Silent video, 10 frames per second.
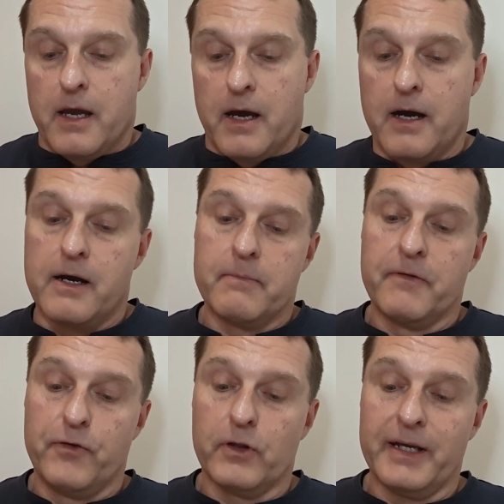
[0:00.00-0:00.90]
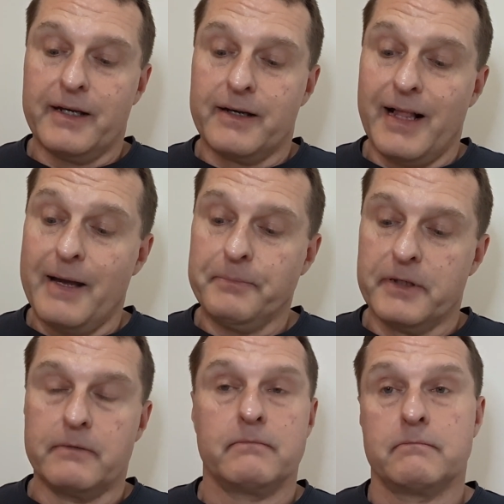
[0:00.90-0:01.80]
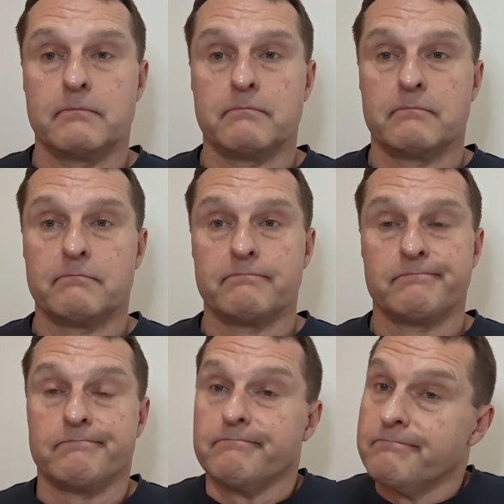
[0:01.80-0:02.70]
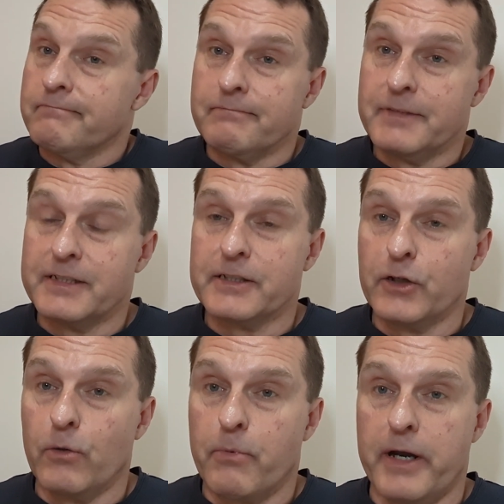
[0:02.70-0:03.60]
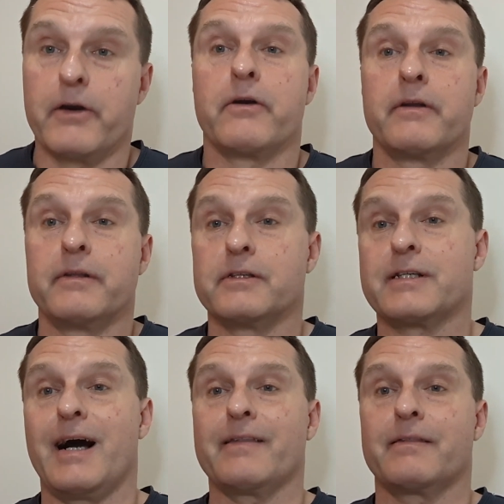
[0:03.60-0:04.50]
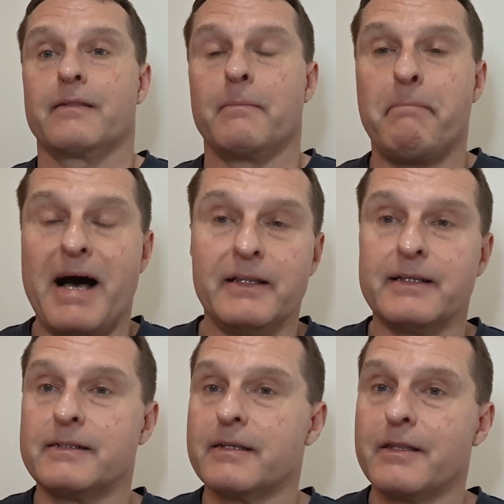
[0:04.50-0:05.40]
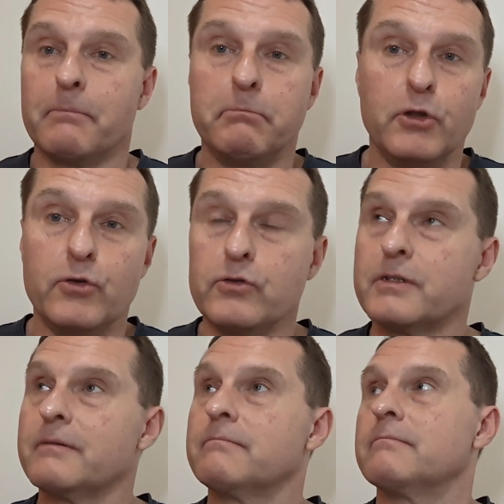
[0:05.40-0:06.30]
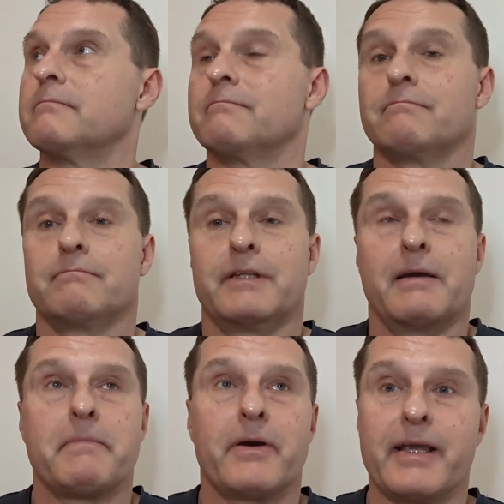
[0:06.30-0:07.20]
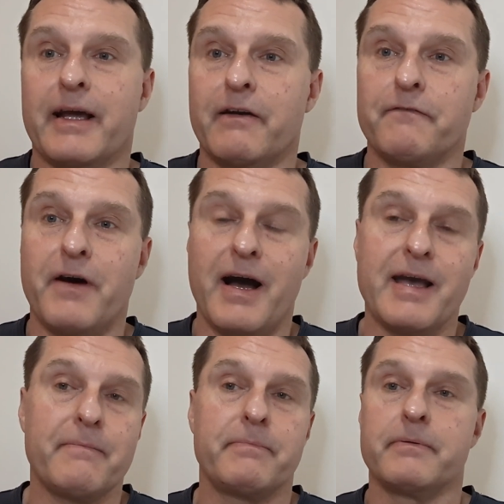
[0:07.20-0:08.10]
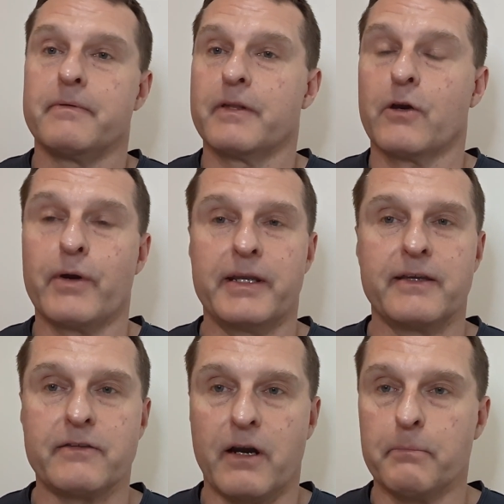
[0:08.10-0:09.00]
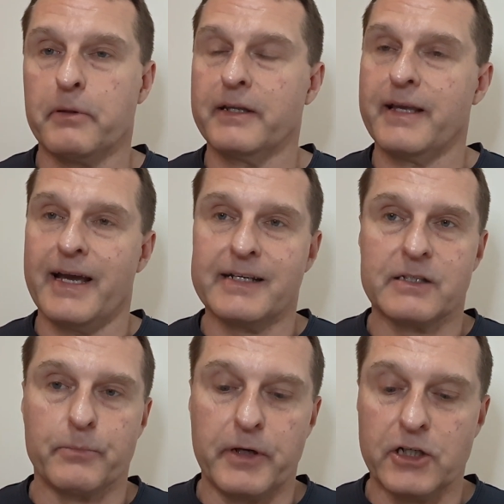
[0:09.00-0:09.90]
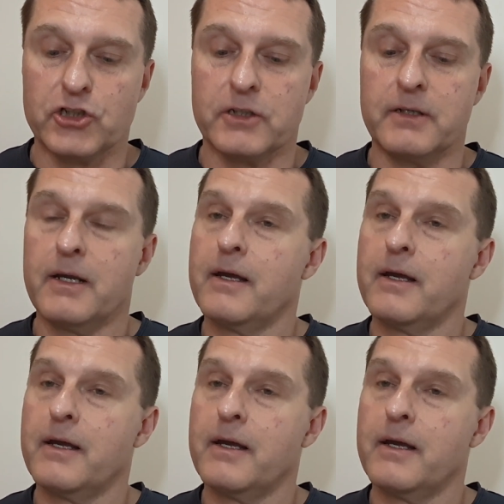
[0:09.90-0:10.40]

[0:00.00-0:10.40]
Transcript: If you like Clapton, this is a no-brainer. It's got the ballads, the blues, the Americana vibe, the great guitar playing, the excellent production.